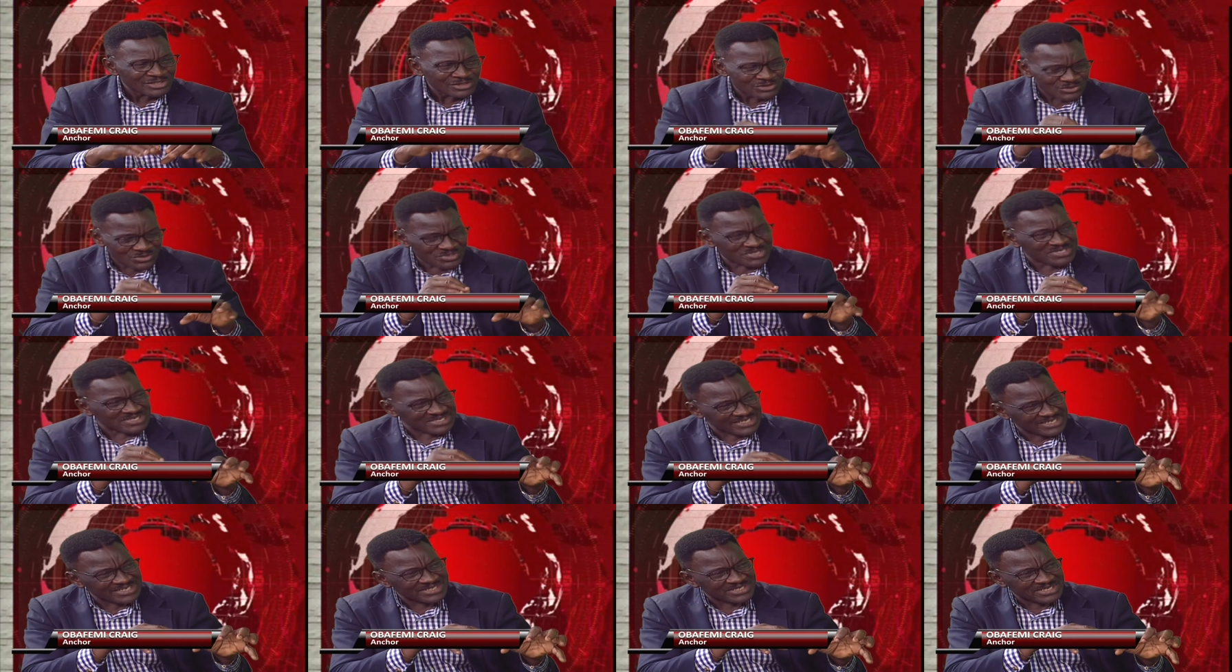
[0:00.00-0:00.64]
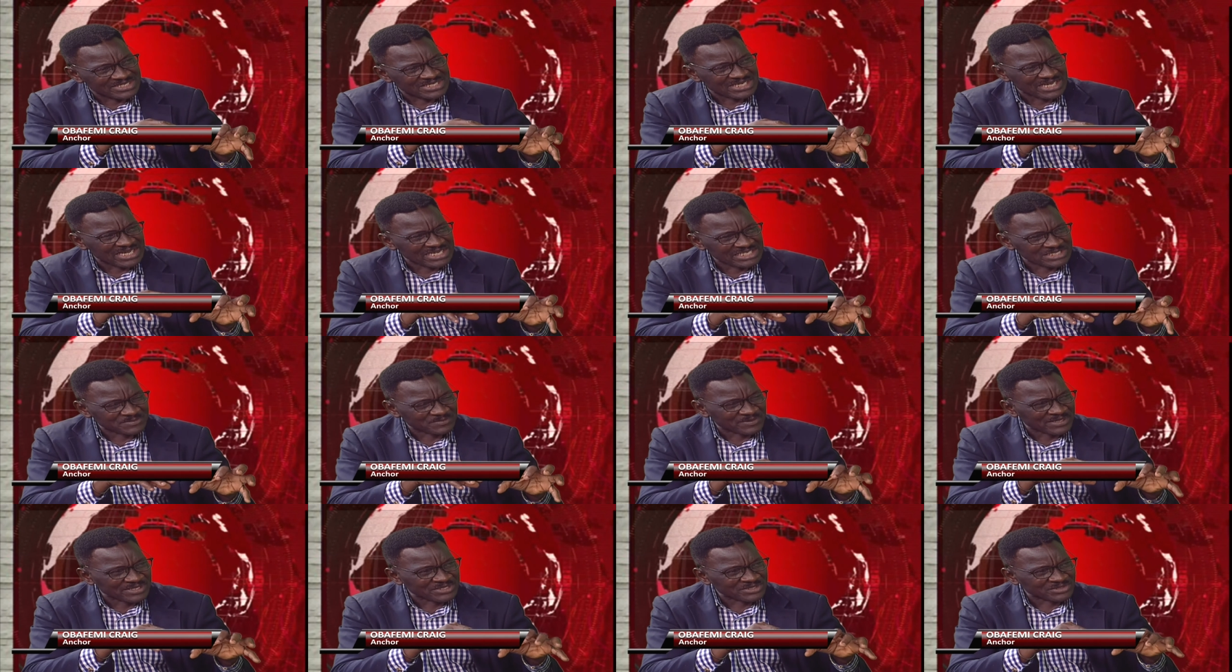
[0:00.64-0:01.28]
to see this
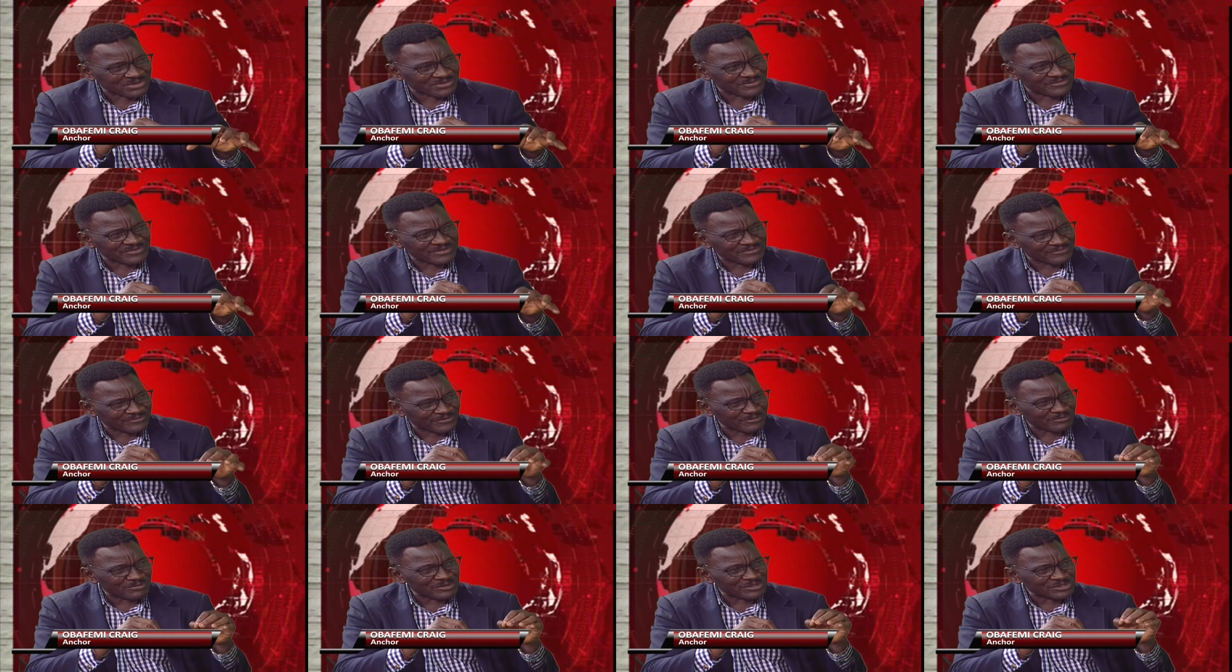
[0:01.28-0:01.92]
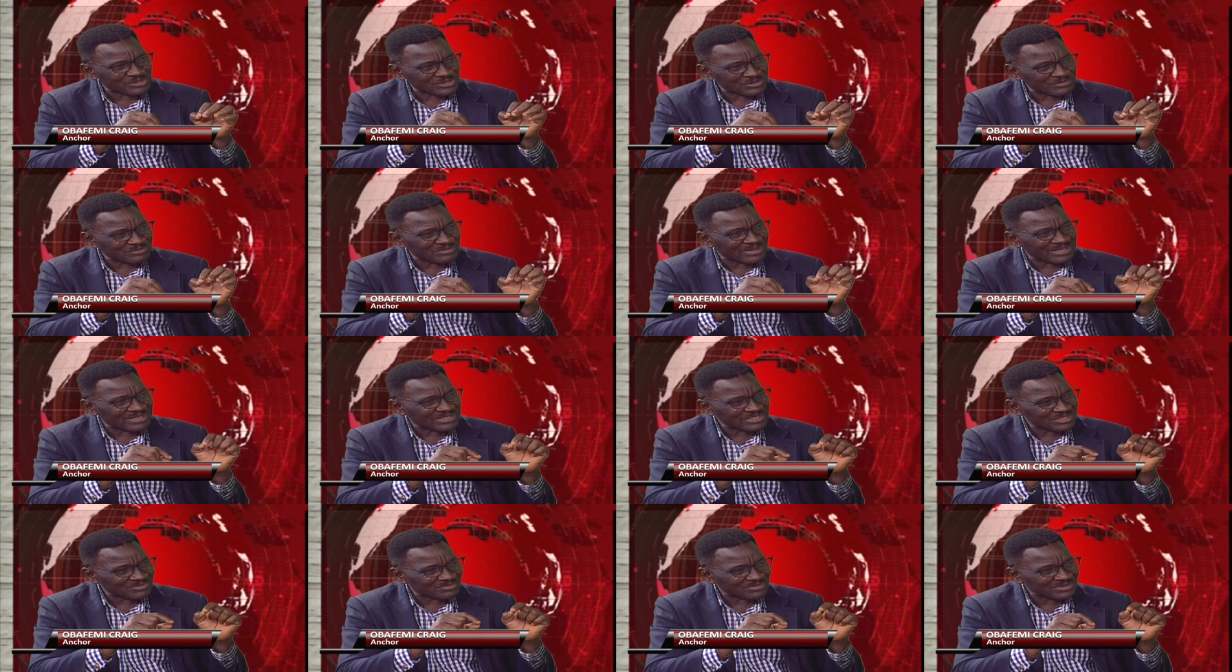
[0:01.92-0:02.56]
aspect of information
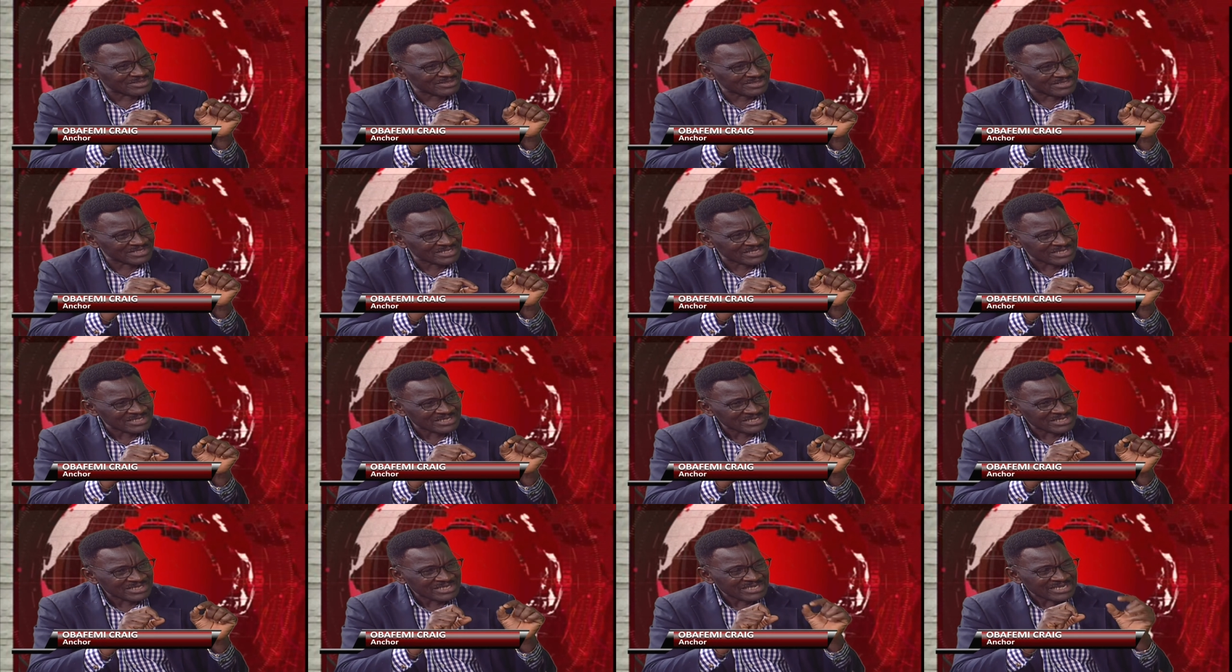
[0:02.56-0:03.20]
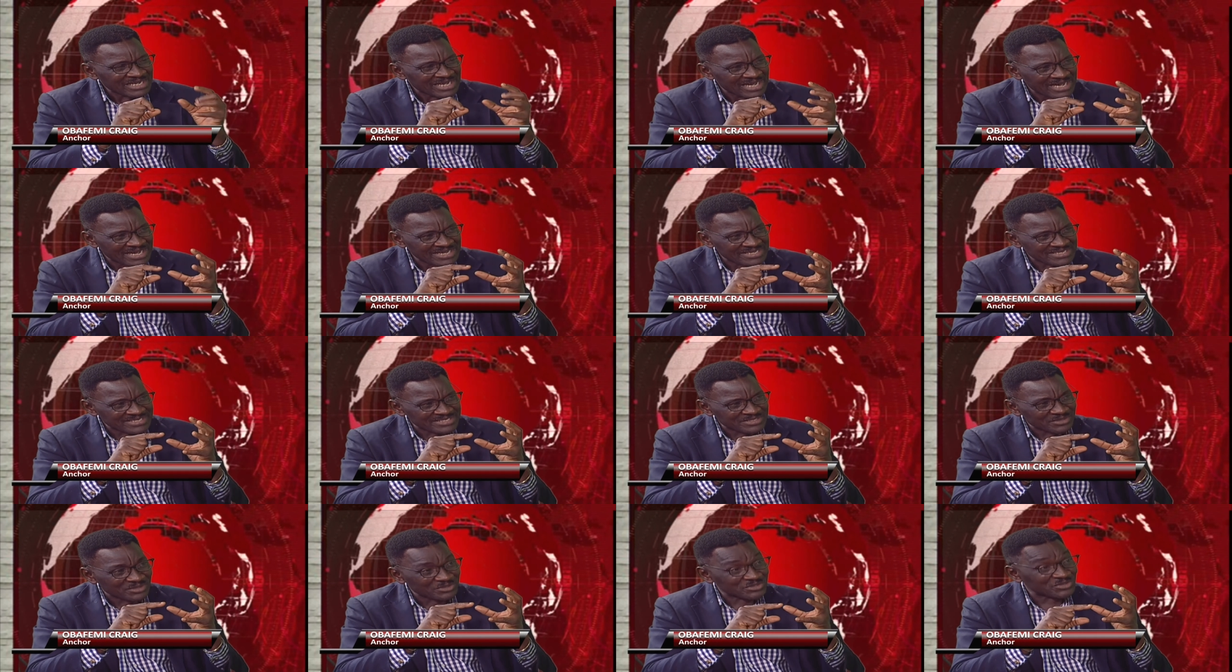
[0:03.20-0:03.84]
management
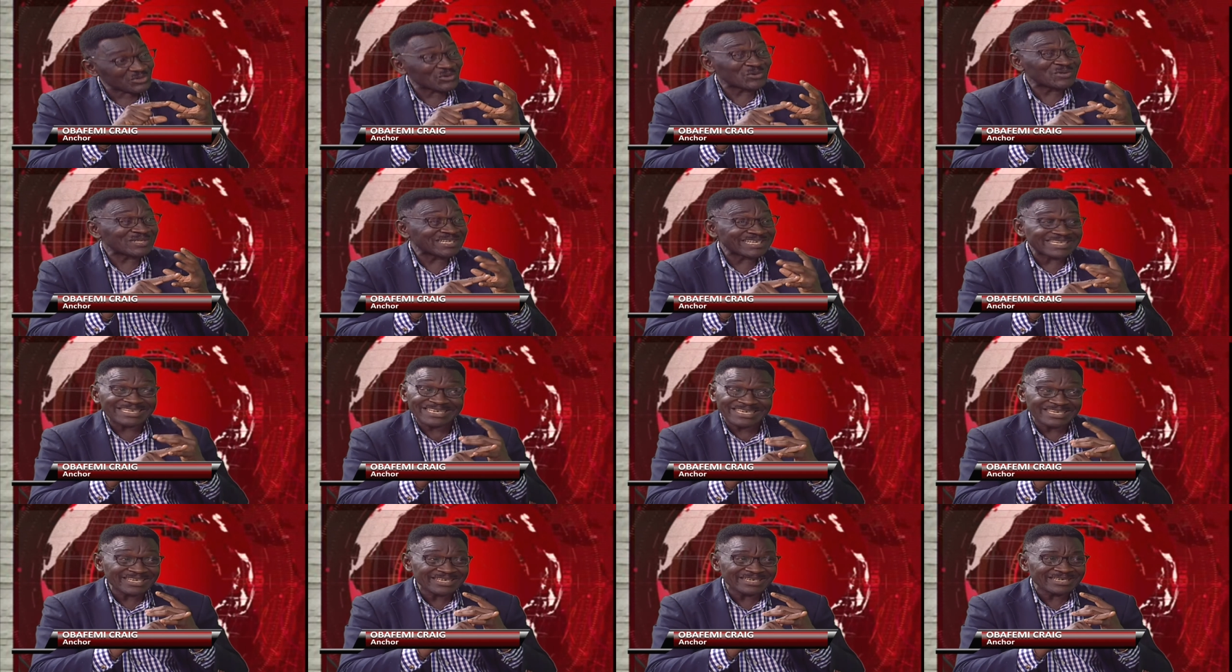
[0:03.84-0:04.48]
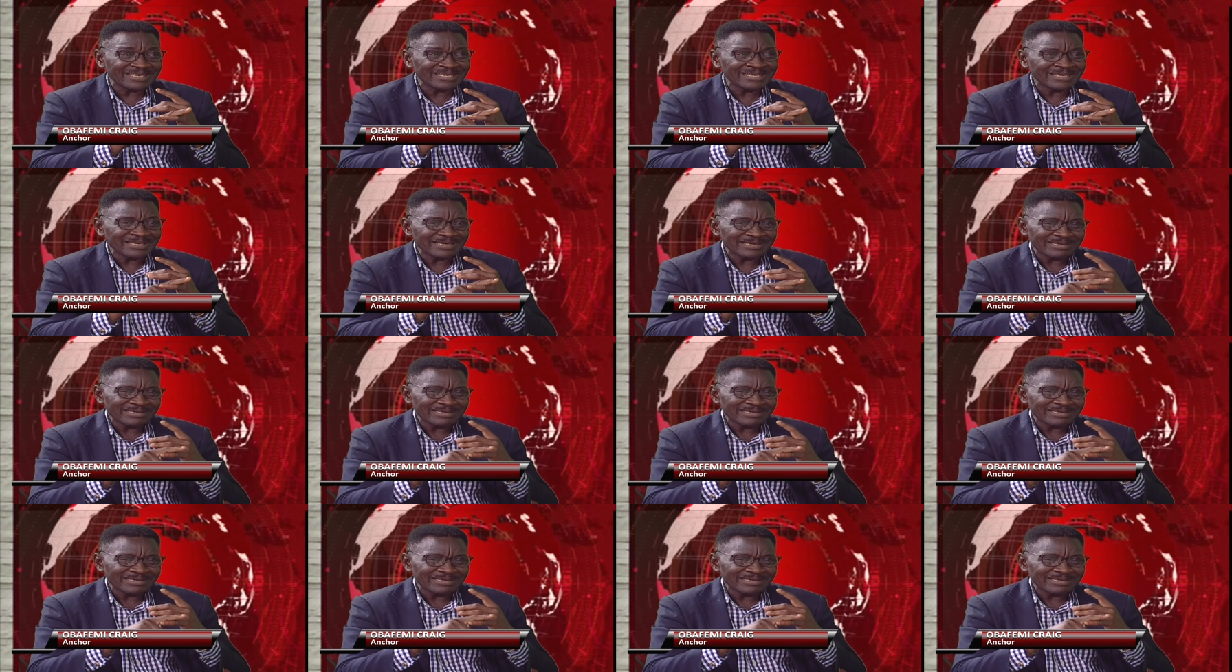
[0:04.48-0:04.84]
as not only key